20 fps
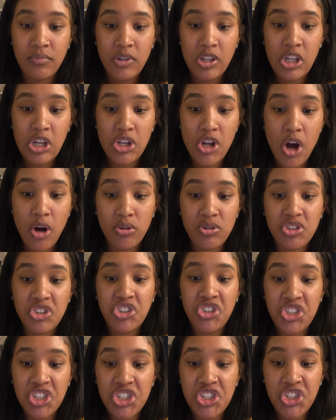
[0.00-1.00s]
you know,
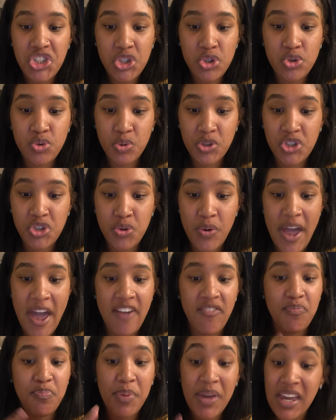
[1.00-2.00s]
just use what you
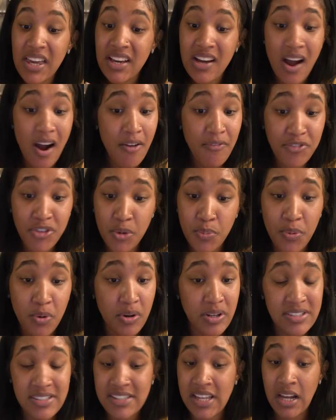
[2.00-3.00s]
have. Be comfortable
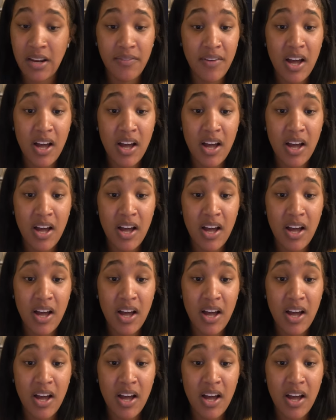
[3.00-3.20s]
instead of